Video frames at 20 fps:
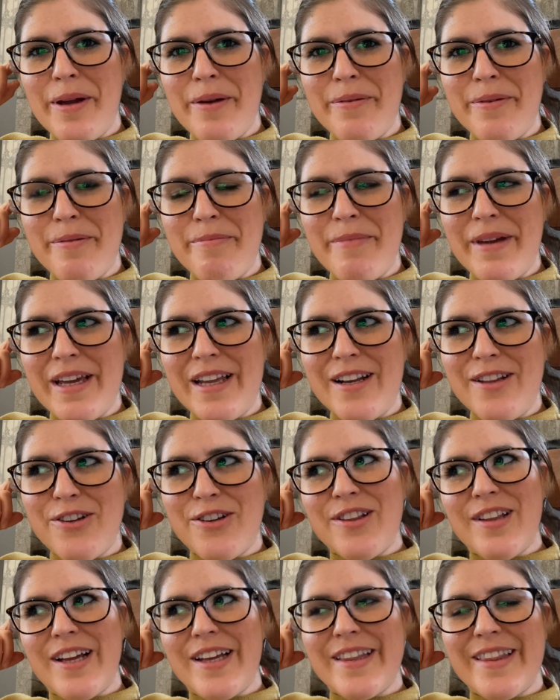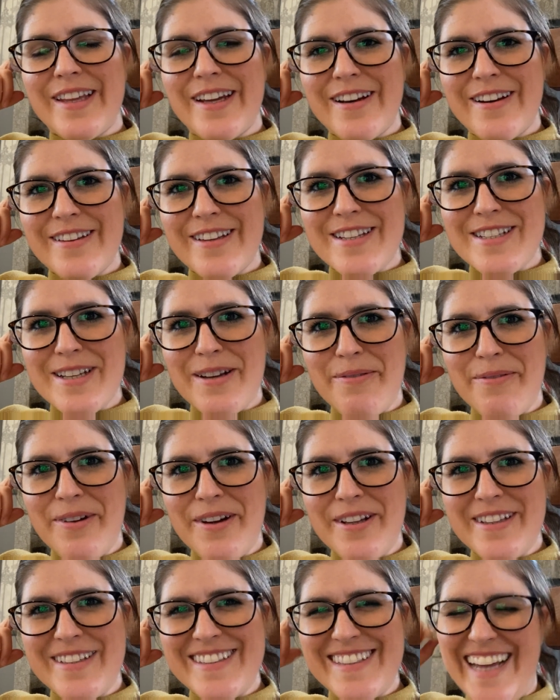with making it look like they're the same
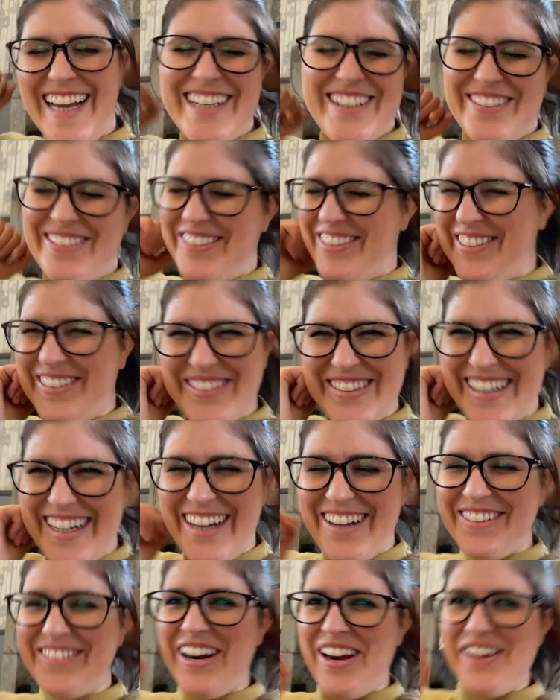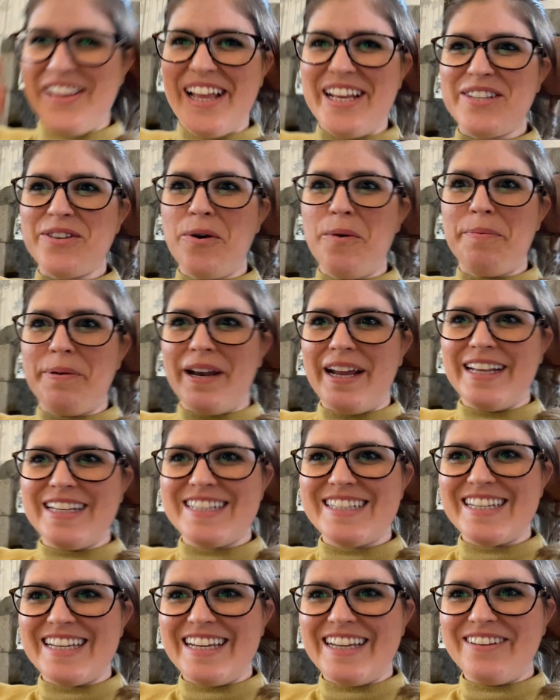ones. I don't know. Right, let's open it and
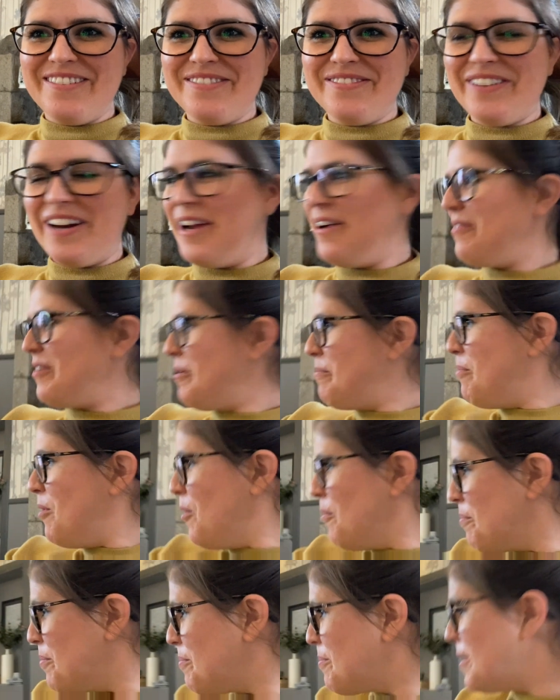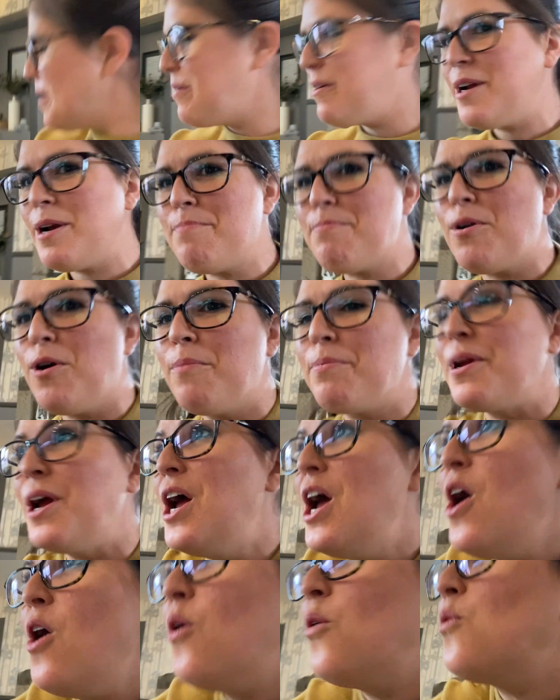see. Right, I'm going to prop you.
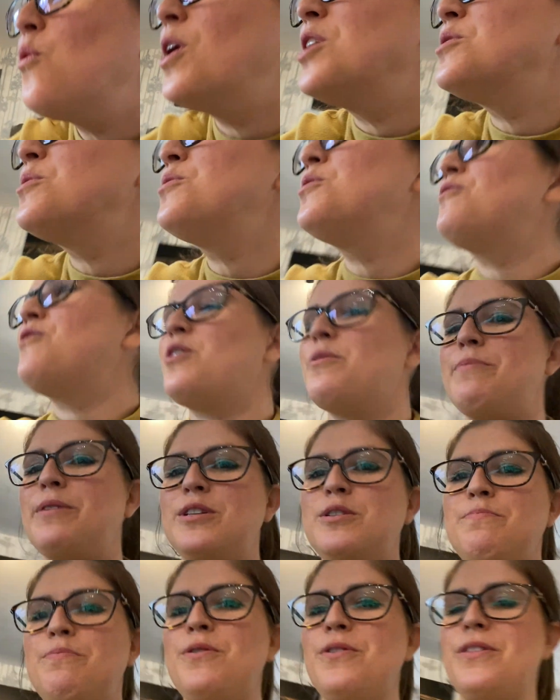Oh, I don't know if I'm going to be able to put